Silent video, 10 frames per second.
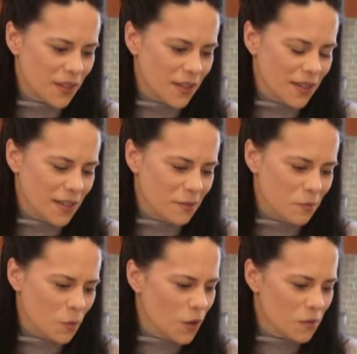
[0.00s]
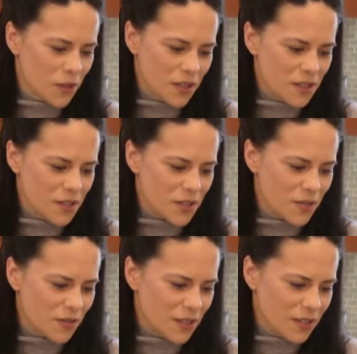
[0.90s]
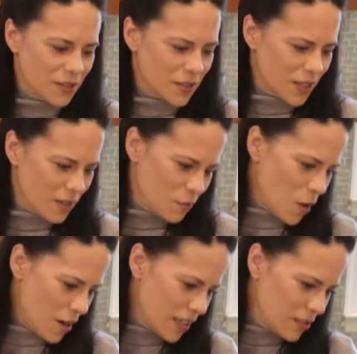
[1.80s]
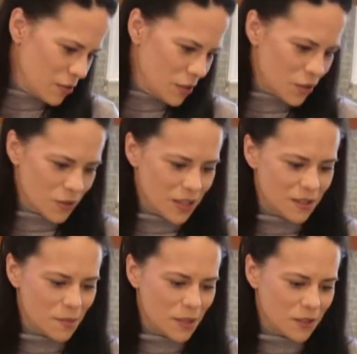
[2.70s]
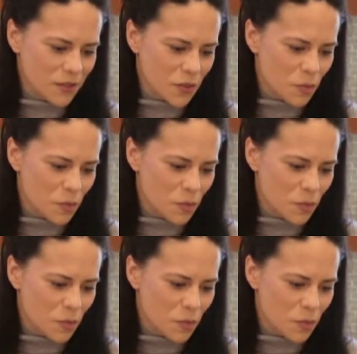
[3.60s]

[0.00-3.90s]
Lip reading: One where it looks like walking through a street in the middle of the